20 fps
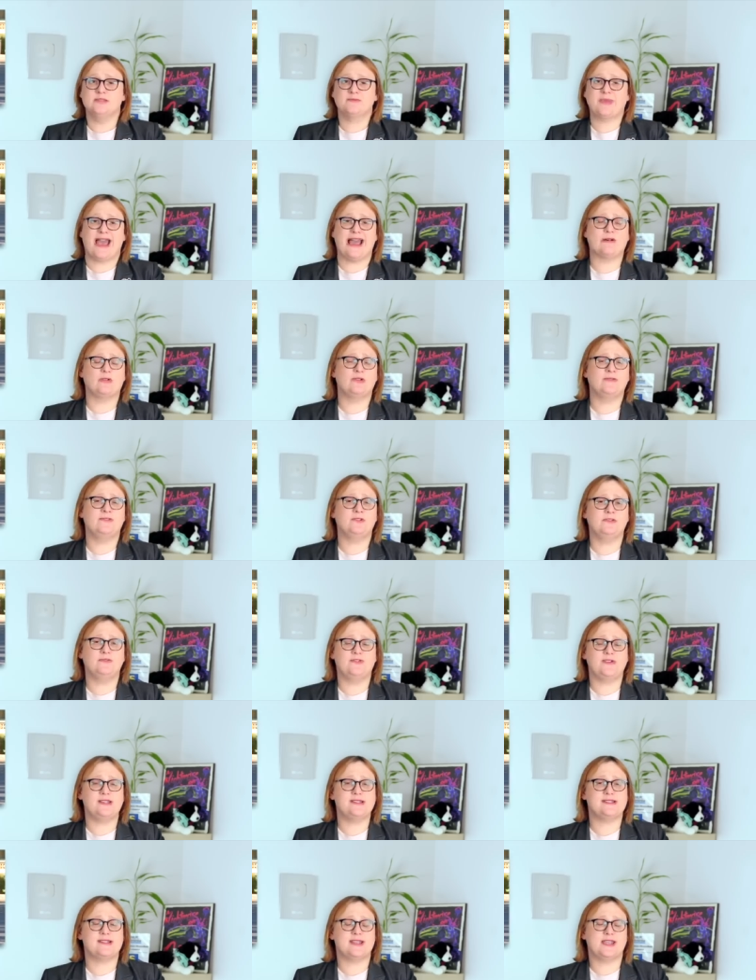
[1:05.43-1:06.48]
powerful
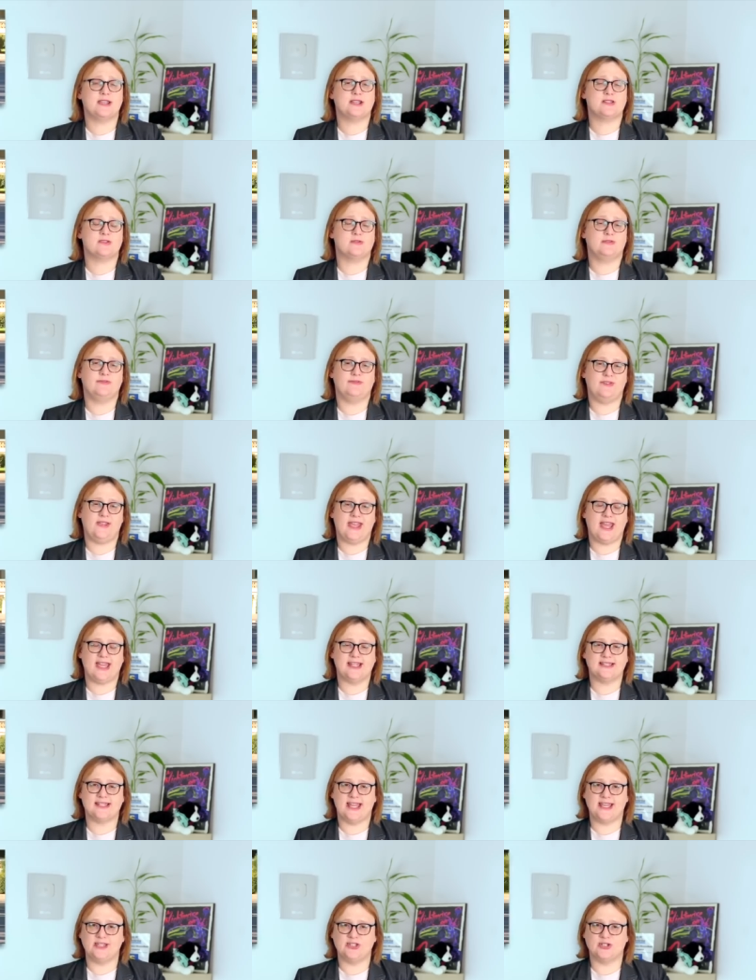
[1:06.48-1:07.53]
V6 or
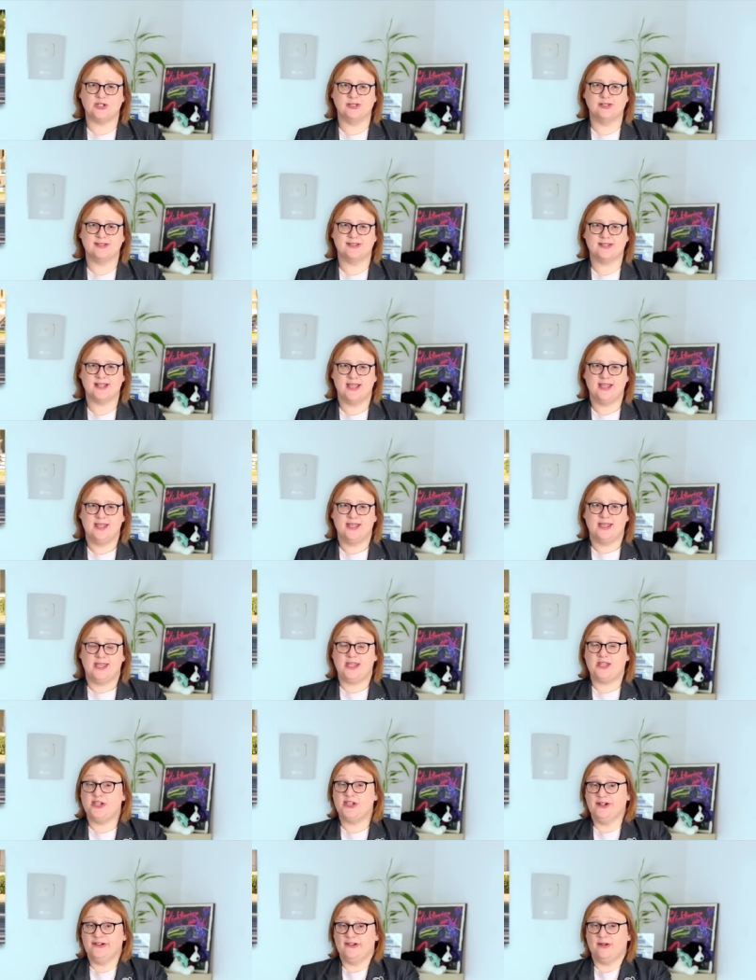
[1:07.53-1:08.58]
V8 engines.
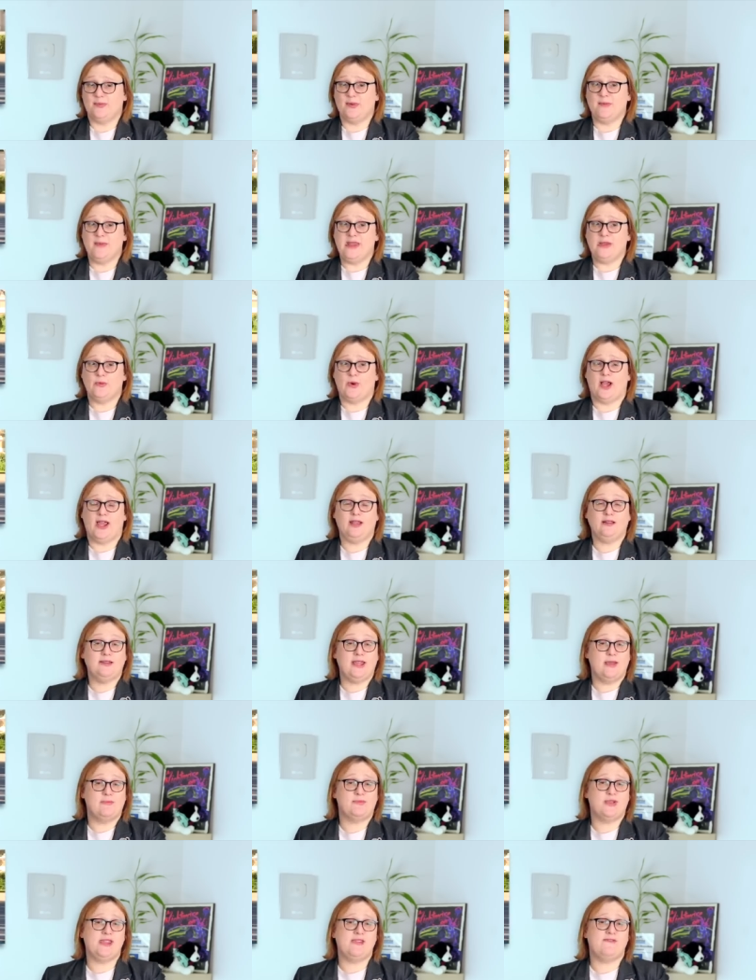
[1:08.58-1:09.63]
In Europe, meanwhile,
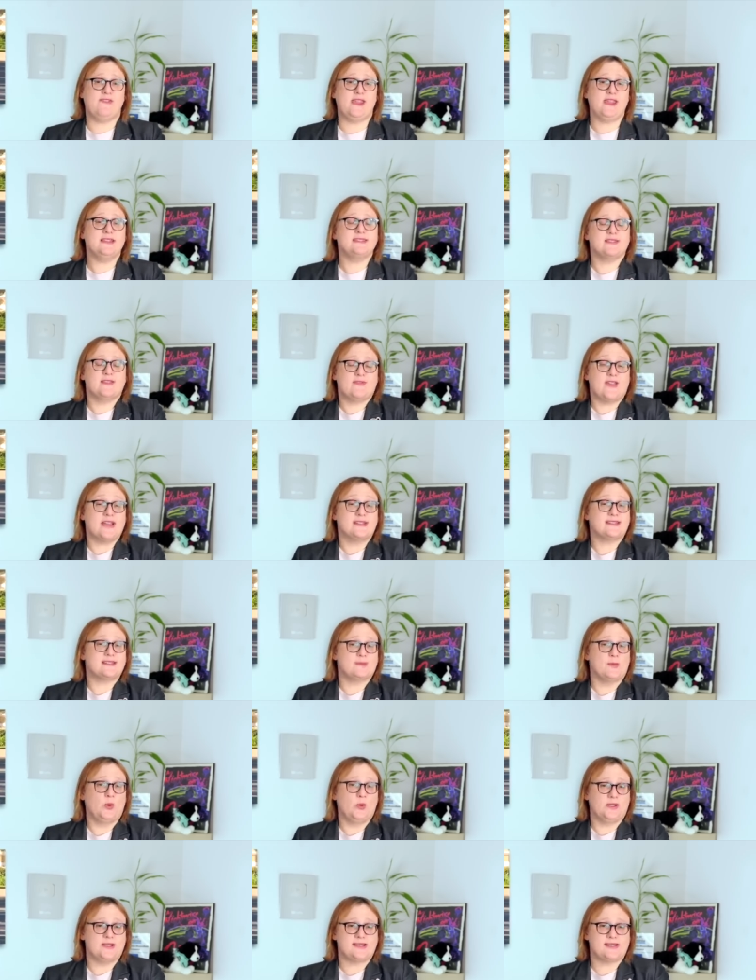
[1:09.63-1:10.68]
MPVs and their
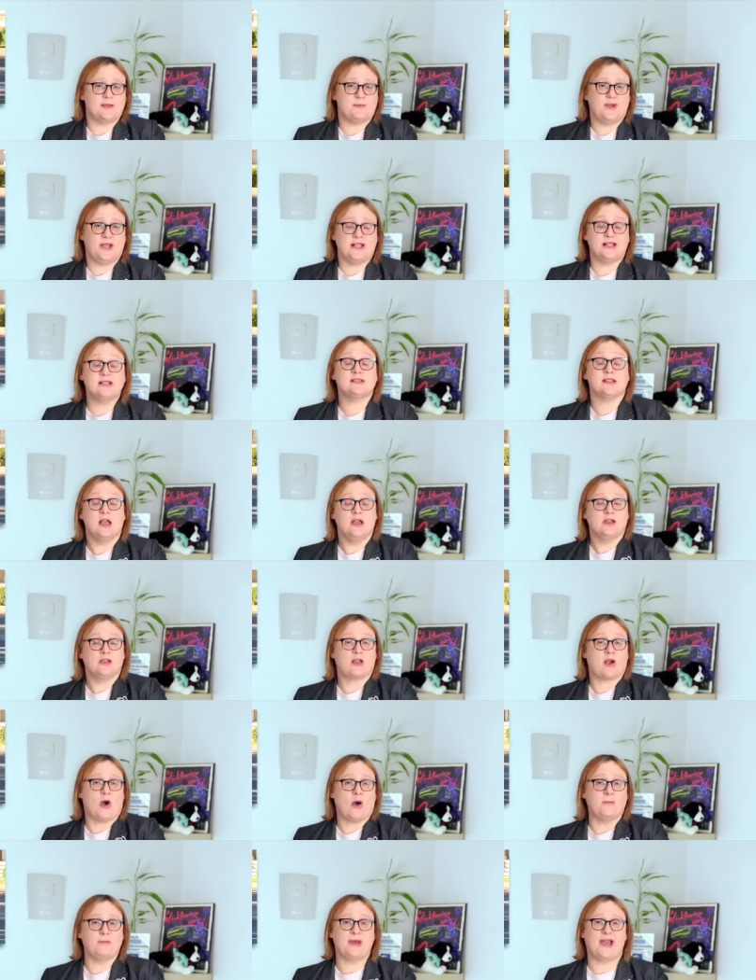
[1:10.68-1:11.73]
smaller siblings,
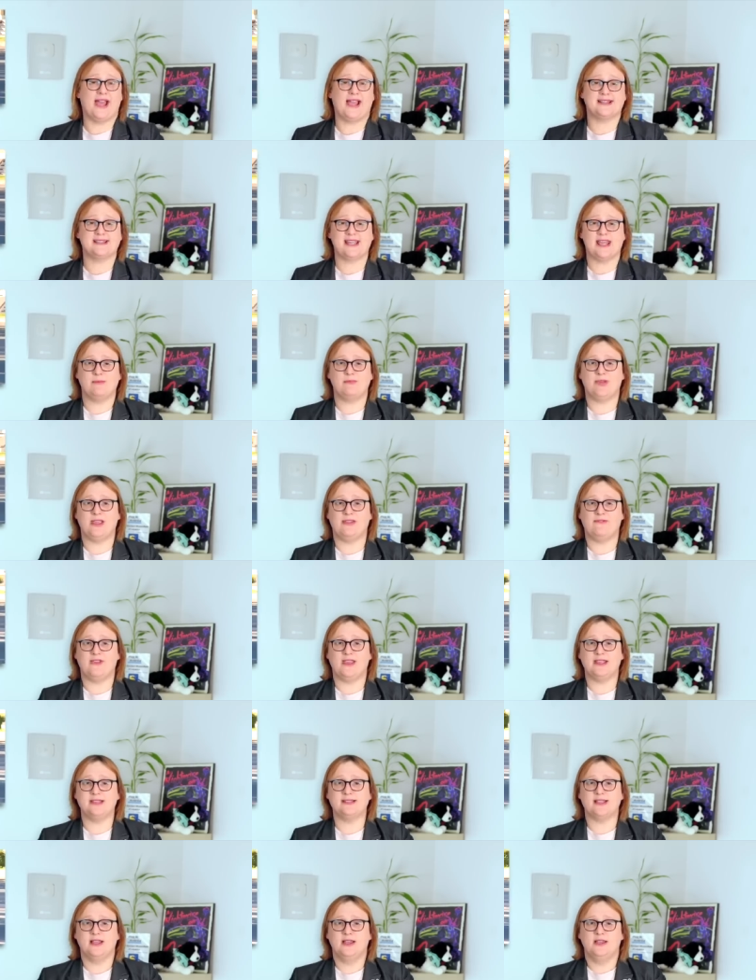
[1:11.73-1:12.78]
compact
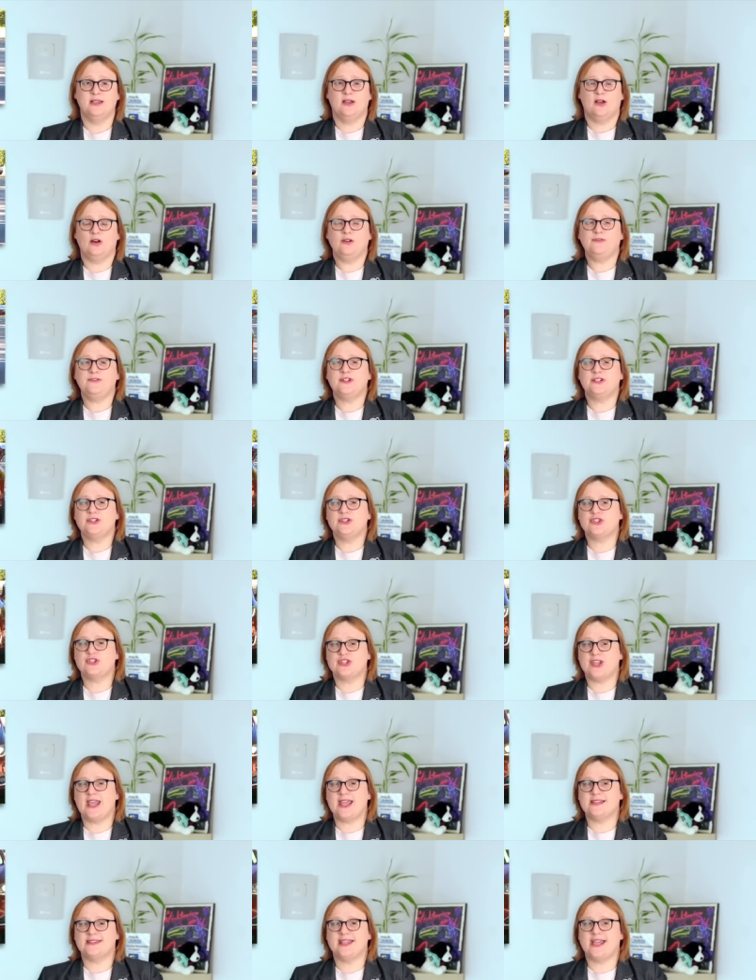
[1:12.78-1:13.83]
MPVs, often
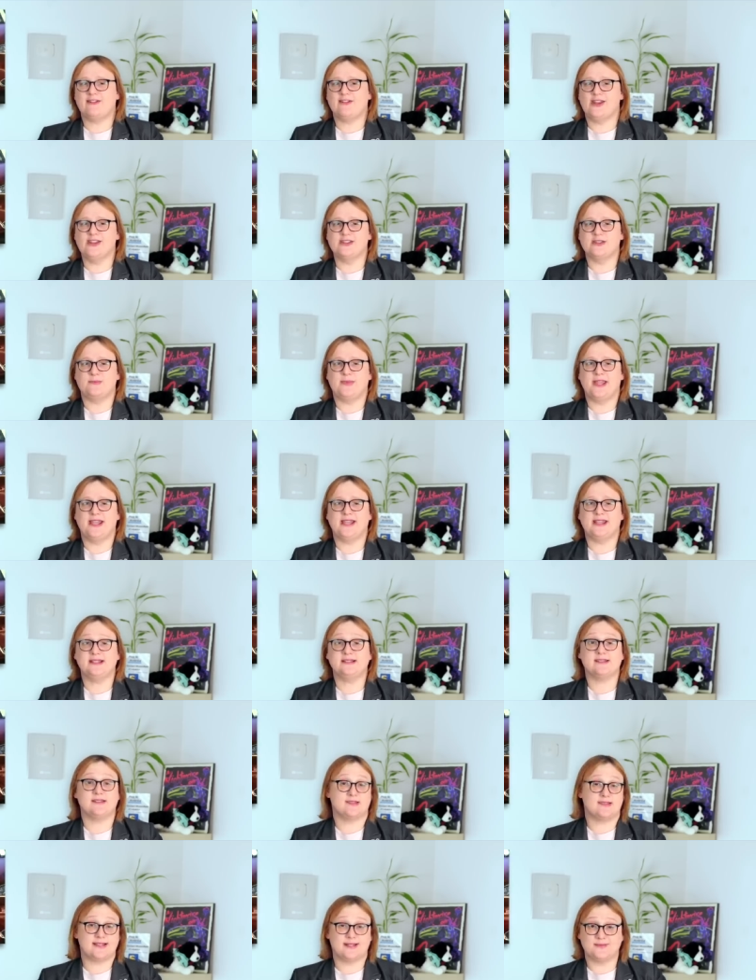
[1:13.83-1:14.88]
shared their
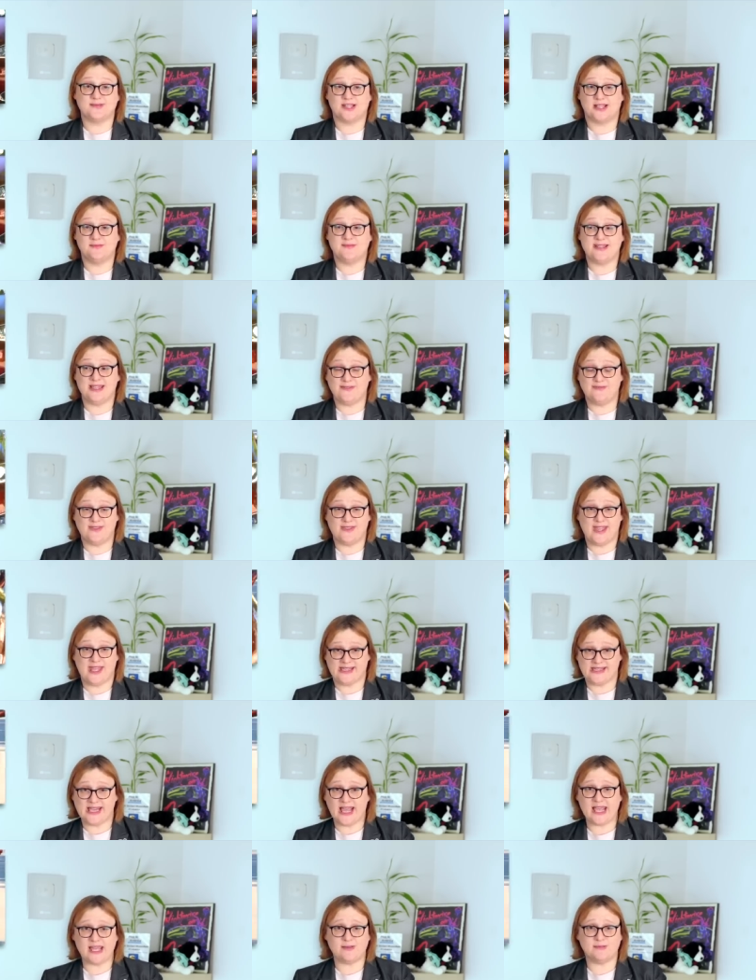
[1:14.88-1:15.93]
underpinnings and sometimes even their
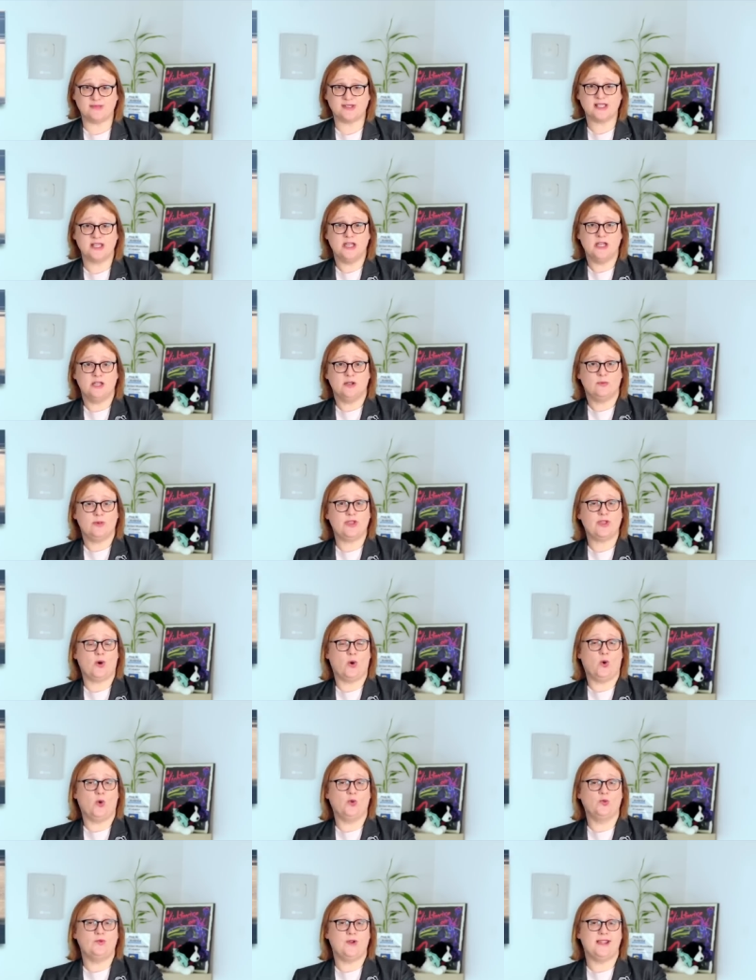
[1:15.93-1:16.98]
names with
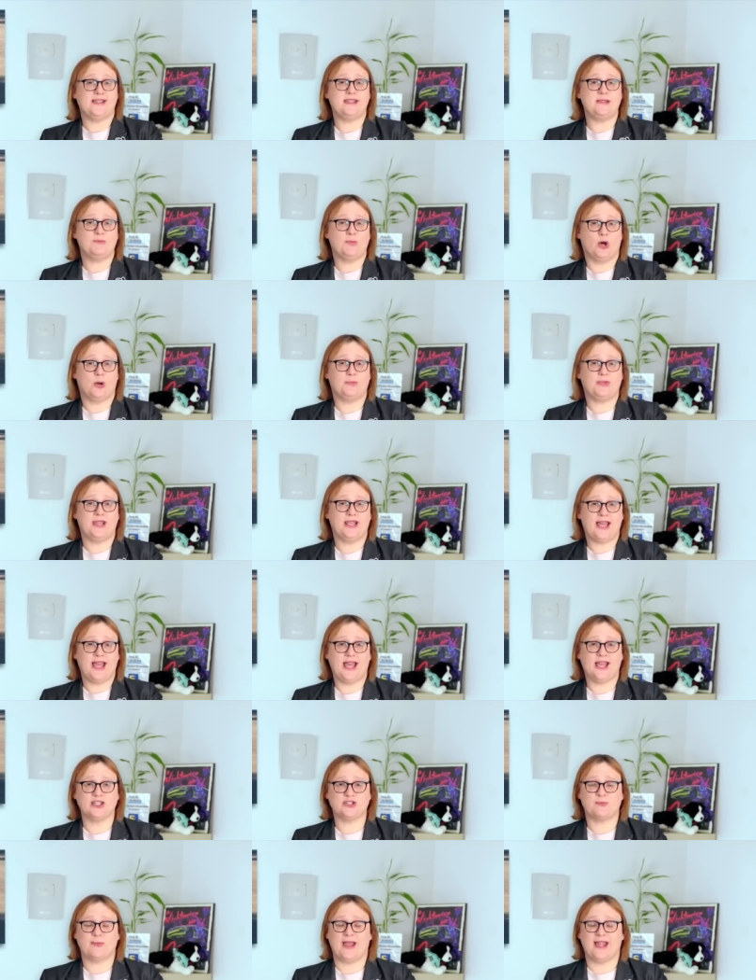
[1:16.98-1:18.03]
already popular
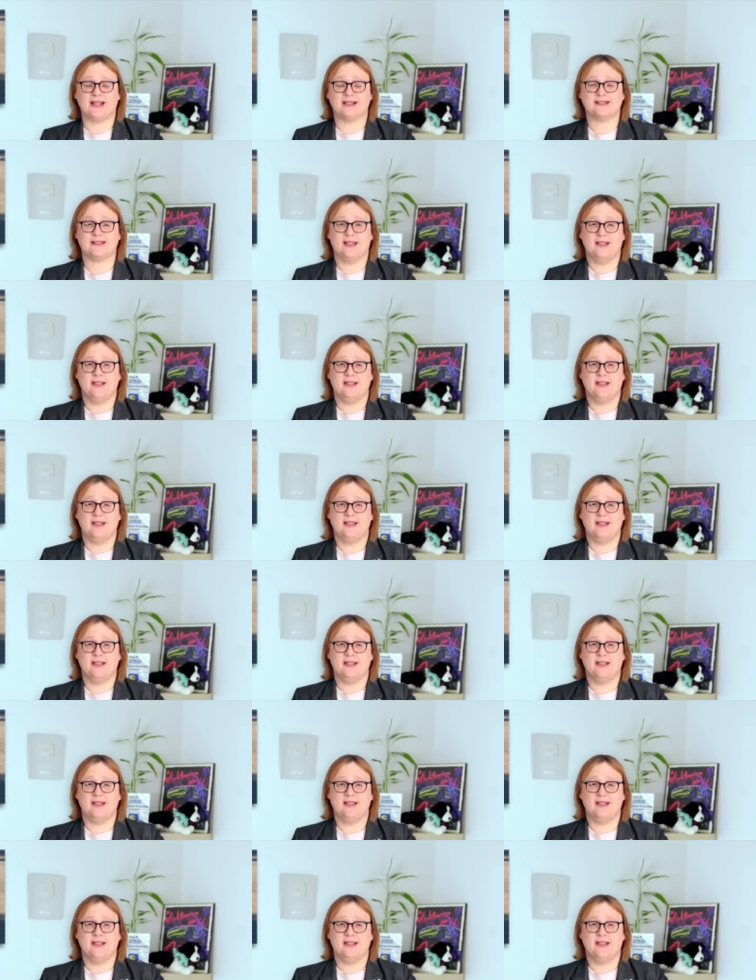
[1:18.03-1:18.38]
hatchbacks,